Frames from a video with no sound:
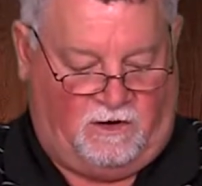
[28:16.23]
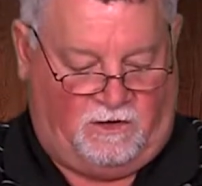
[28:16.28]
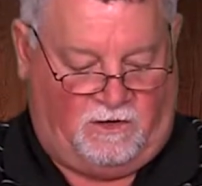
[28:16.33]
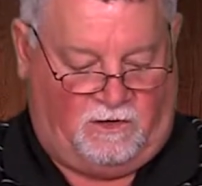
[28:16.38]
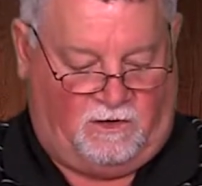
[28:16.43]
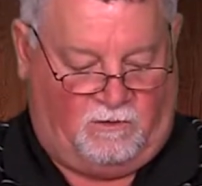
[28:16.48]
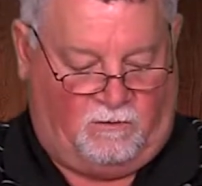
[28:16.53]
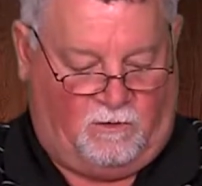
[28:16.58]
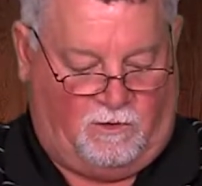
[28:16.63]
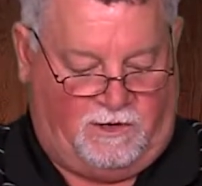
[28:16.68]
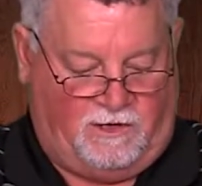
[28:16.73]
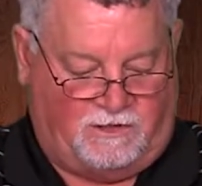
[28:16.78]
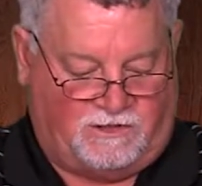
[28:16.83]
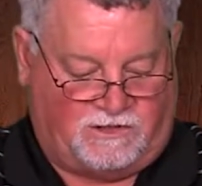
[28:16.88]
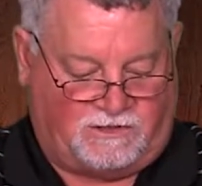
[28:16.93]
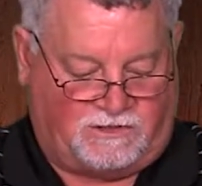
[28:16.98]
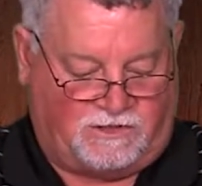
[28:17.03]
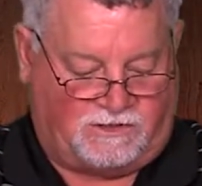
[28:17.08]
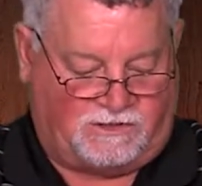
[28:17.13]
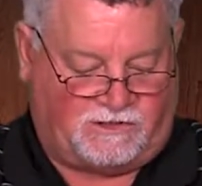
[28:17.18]
You don't want to
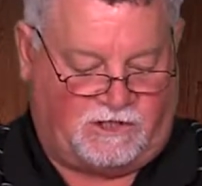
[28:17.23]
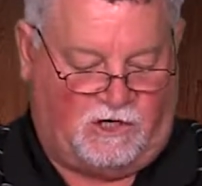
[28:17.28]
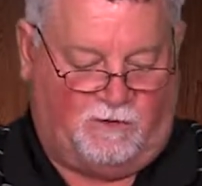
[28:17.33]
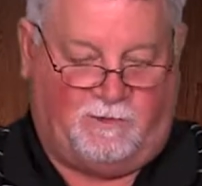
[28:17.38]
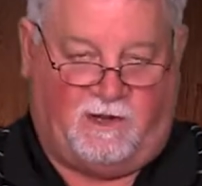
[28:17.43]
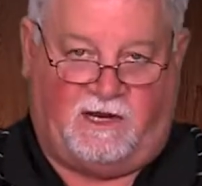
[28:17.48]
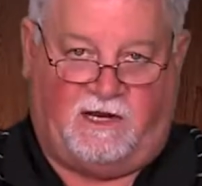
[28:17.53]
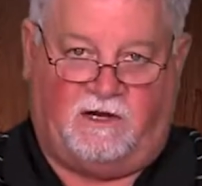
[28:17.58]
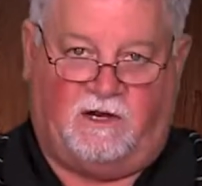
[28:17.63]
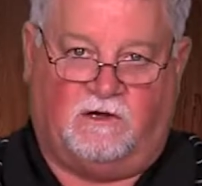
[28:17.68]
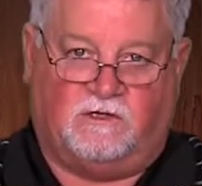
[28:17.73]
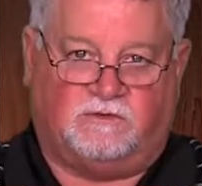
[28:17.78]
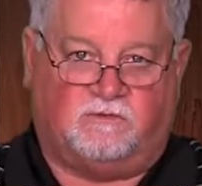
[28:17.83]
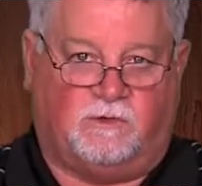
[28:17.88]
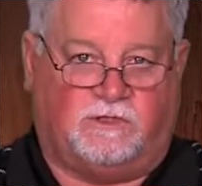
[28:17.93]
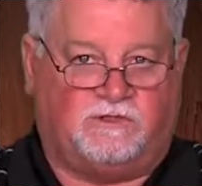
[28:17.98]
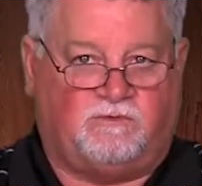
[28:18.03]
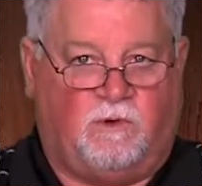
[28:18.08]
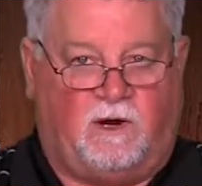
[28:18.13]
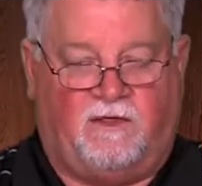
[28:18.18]
just assume that he knows
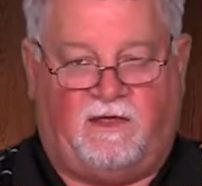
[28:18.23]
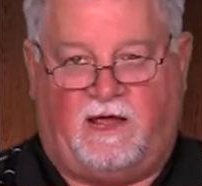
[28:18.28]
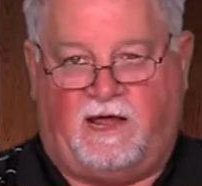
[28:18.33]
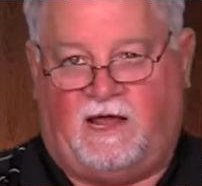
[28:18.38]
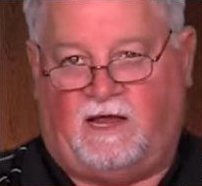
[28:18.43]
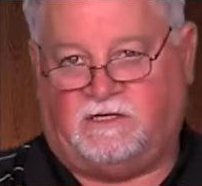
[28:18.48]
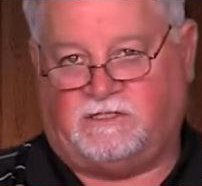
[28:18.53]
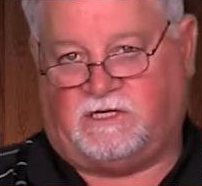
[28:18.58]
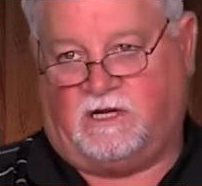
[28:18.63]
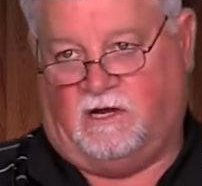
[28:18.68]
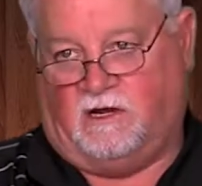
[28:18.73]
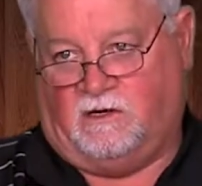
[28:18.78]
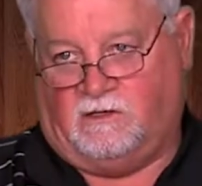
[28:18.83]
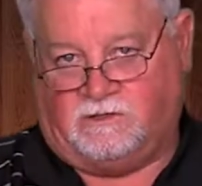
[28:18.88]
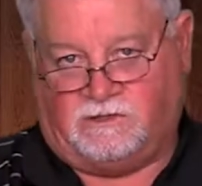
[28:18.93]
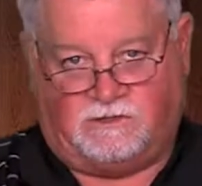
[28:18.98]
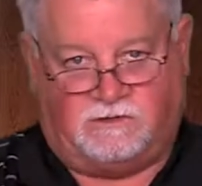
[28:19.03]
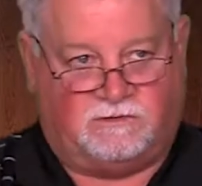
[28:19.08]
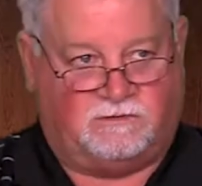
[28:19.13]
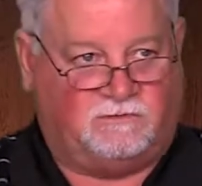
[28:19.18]
which way the house
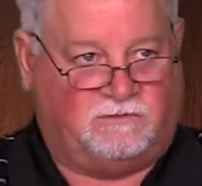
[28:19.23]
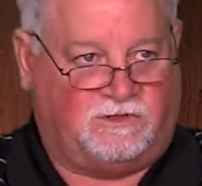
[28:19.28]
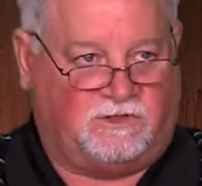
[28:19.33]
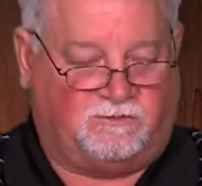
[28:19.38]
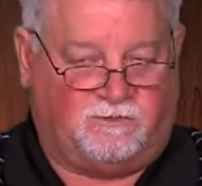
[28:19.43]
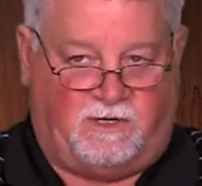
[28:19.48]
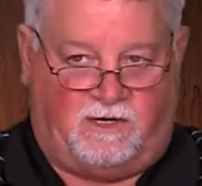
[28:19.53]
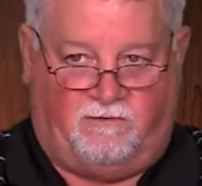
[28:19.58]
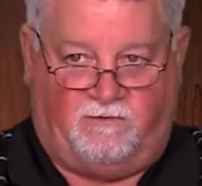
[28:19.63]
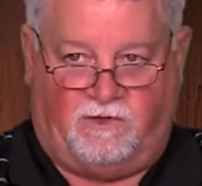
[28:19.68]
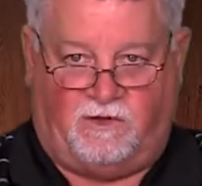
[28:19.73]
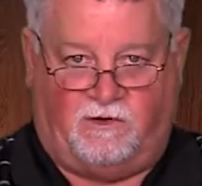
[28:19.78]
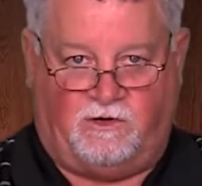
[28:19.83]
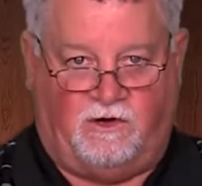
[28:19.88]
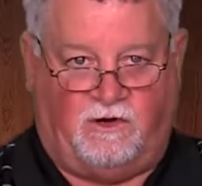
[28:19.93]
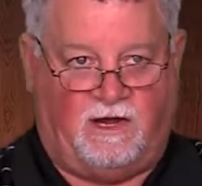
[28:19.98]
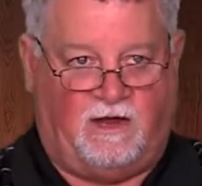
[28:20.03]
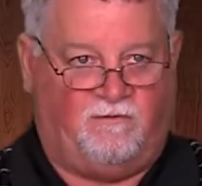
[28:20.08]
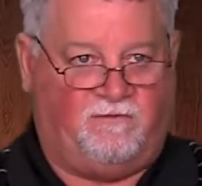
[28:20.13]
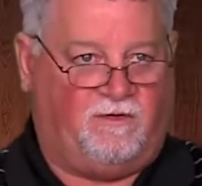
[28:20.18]
goes, even though
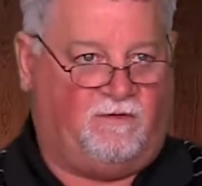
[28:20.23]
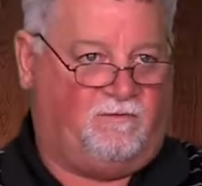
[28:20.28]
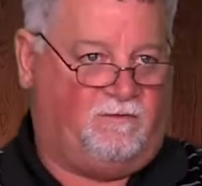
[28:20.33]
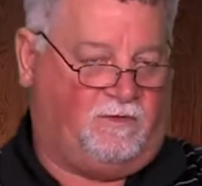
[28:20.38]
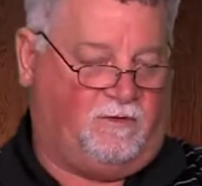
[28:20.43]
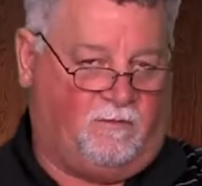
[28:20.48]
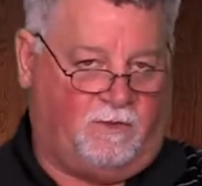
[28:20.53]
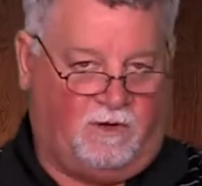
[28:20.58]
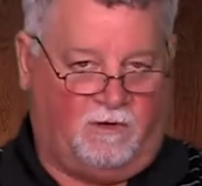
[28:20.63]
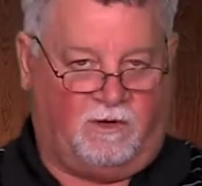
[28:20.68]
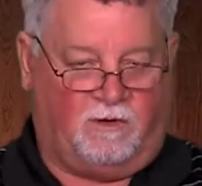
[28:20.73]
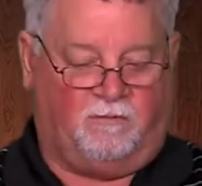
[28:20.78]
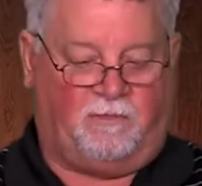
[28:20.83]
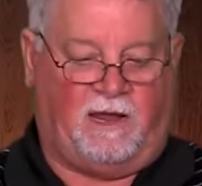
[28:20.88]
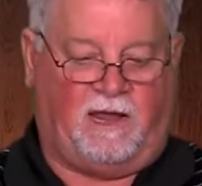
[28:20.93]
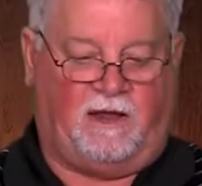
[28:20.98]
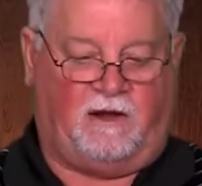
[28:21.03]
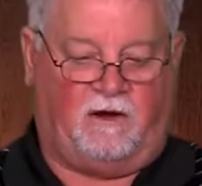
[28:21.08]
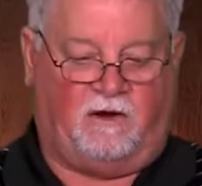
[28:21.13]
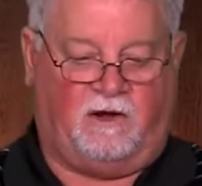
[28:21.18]
you have the building
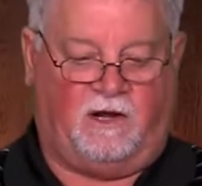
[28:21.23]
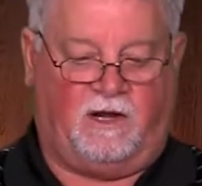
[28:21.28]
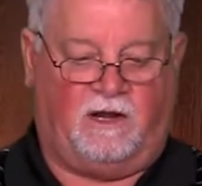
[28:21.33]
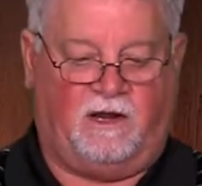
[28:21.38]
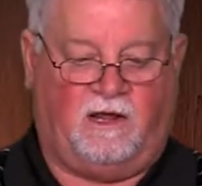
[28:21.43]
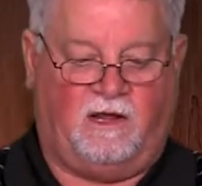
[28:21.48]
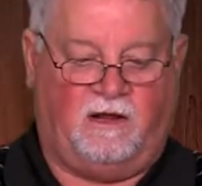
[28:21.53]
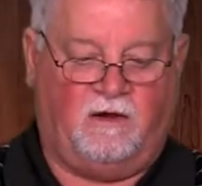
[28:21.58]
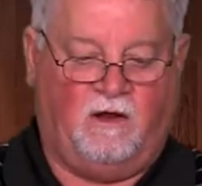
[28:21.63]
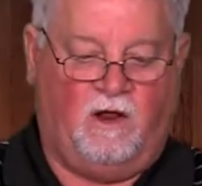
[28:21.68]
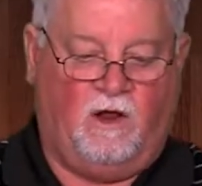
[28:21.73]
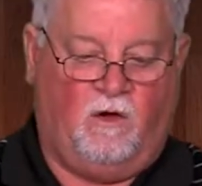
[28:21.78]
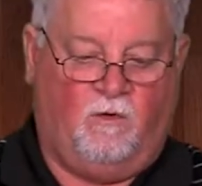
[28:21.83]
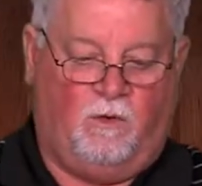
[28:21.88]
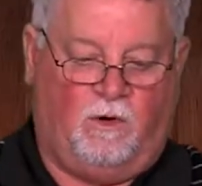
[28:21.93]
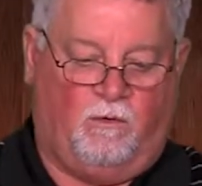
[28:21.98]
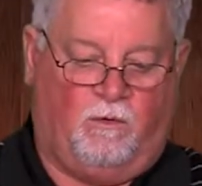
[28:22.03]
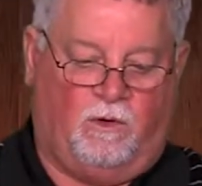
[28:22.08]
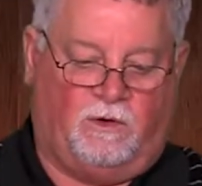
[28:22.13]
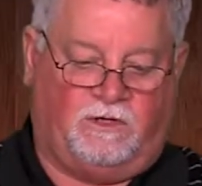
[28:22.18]
pad already done.
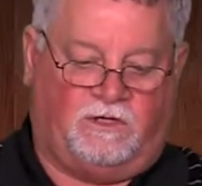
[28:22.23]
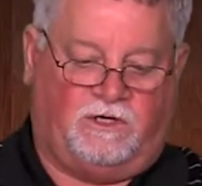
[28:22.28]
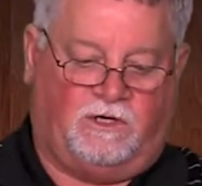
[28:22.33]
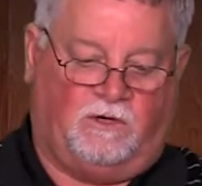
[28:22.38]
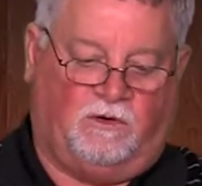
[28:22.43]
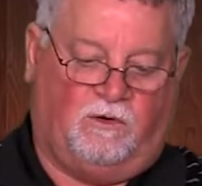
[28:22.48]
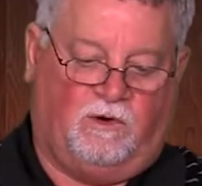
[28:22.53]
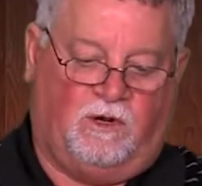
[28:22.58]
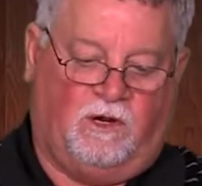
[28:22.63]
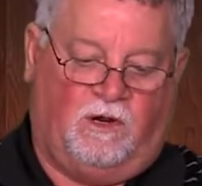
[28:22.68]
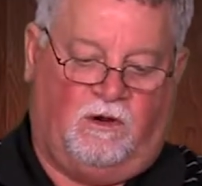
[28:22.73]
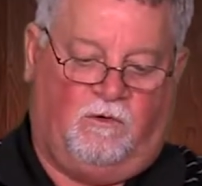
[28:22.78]
We want to